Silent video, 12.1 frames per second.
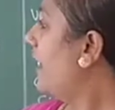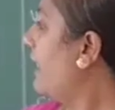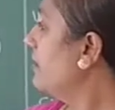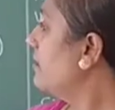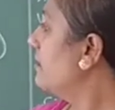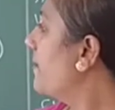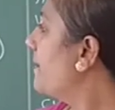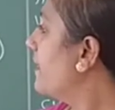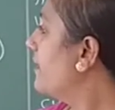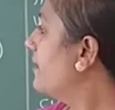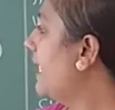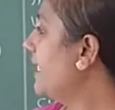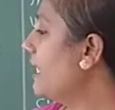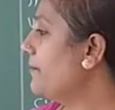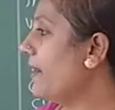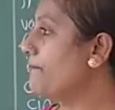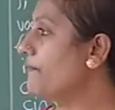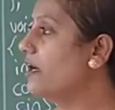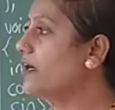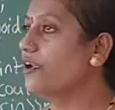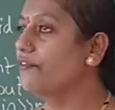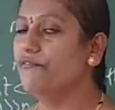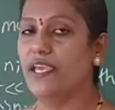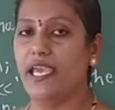and data member
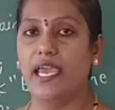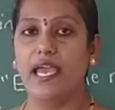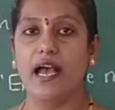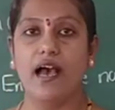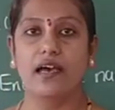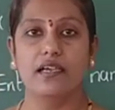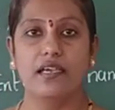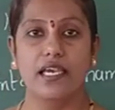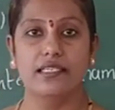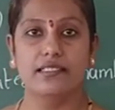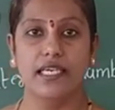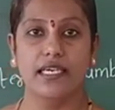var is